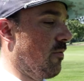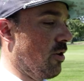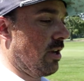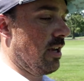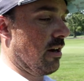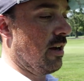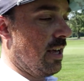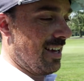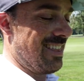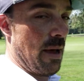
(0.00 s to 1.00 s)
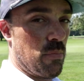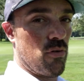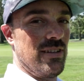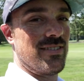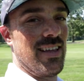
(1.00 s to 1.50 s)
if you're here in that
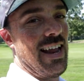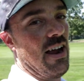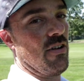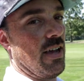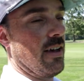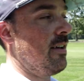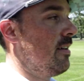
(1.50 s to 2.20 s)
Princeton area.